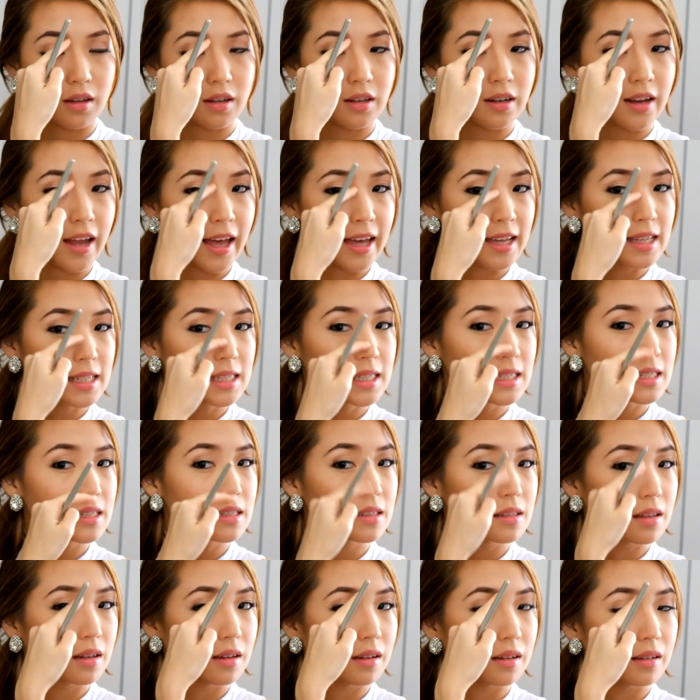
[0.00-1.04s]
a nice
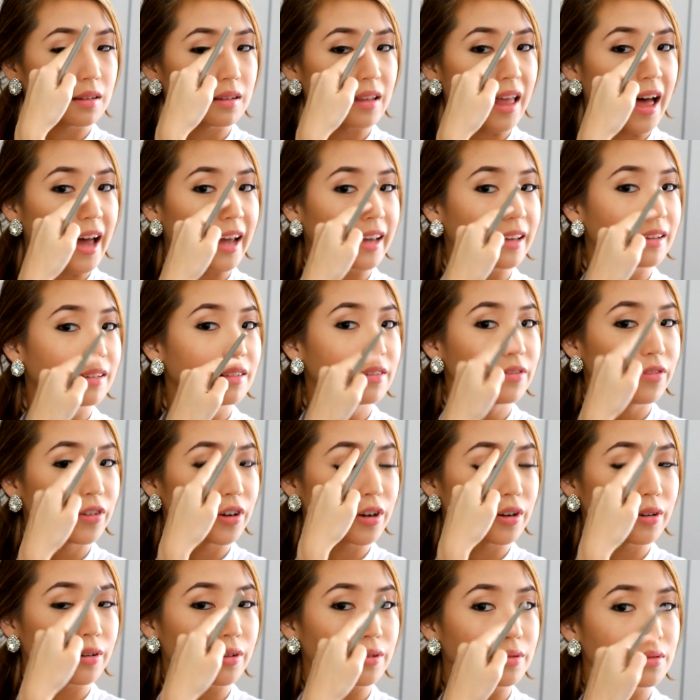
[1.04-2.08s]
line
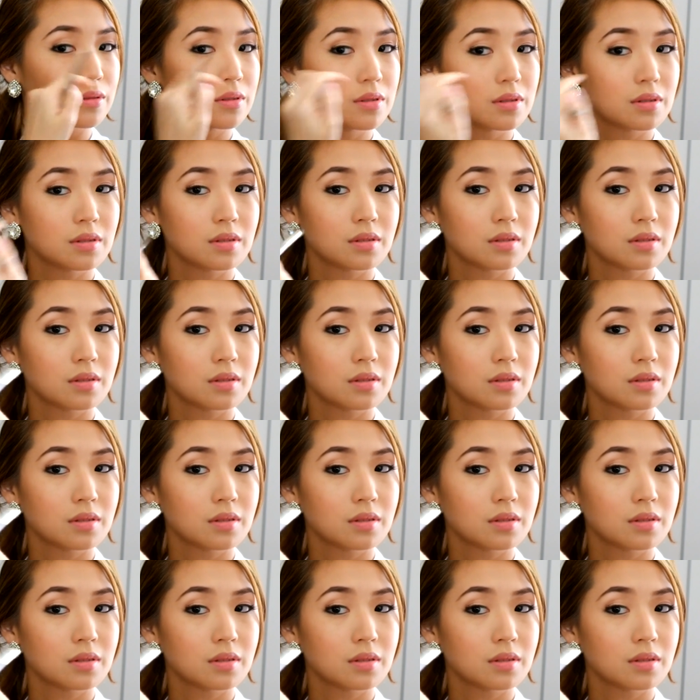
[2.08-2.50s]
for your nose.